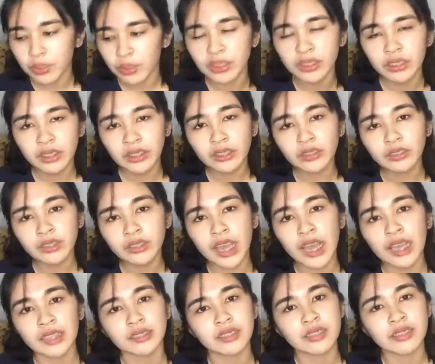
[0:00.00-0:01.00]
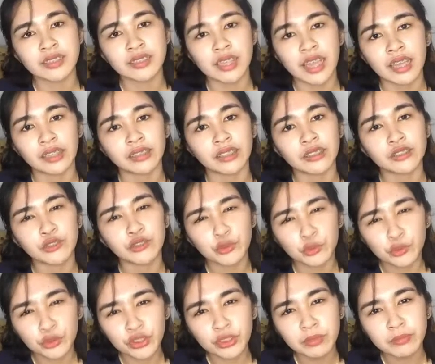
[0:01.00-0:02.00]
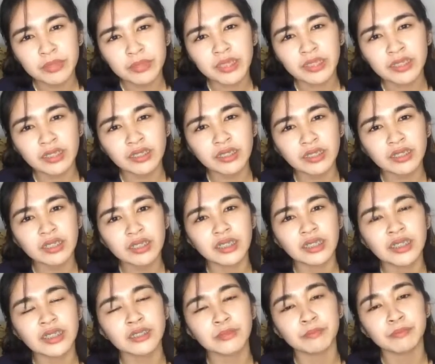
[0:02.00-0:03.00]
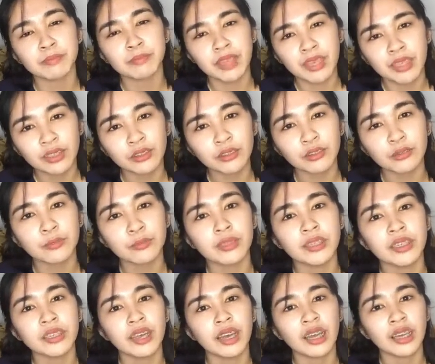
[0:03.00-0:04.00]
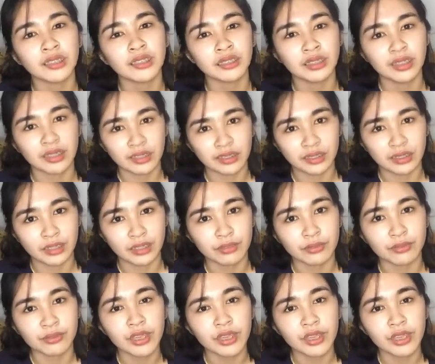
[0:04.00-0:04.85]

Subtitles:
We need to understand that social media is made to be addictive,